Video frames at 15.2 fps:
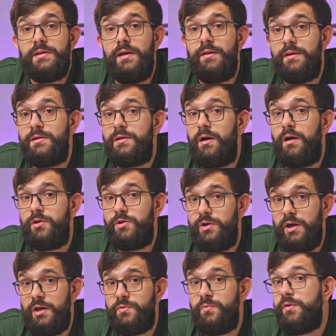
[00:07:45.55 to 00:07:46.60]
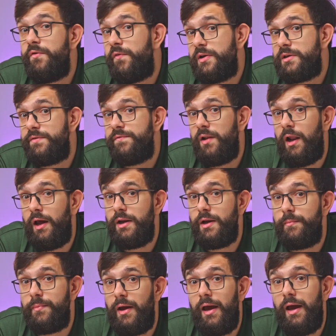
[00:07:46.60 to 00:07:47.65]
that this card shares with the rest of the
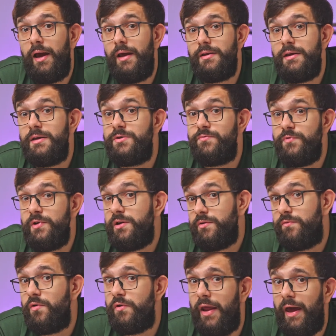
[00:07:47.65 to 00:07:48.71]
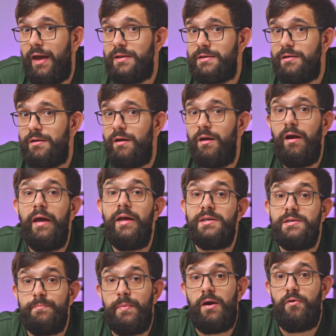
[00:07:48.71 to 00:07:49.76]
lineup and is really good at: its
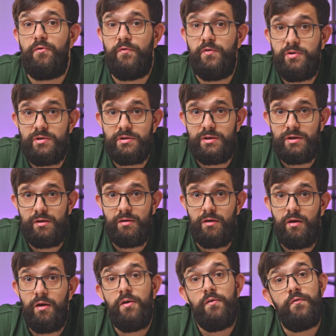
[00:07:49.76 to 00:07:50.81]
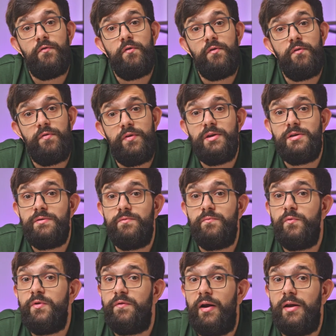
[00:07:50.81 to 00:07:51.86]
power efficiency. For this,
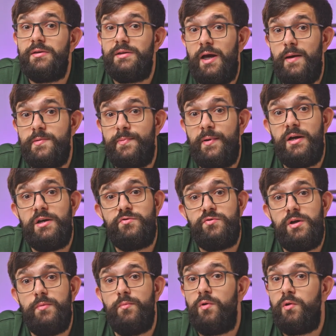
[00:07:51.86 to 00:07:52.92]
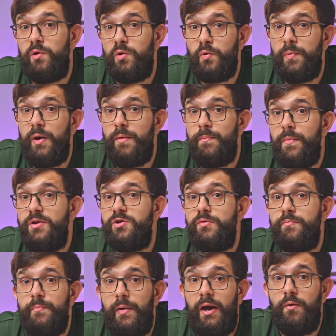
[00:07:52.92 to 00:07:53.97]
we ran Timespy Extreme on loop and
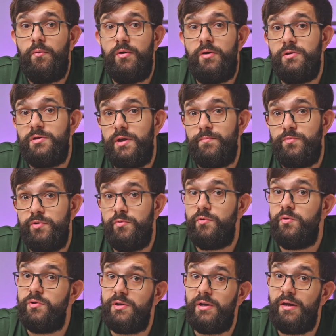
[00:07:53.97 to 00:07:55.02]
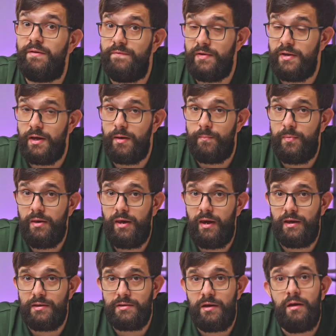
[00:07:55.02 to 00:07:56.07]
measured power consumption using NVIDIA P C A
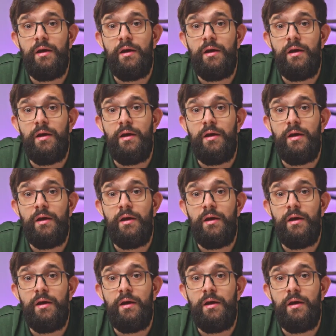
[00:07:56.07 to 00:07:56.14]
T.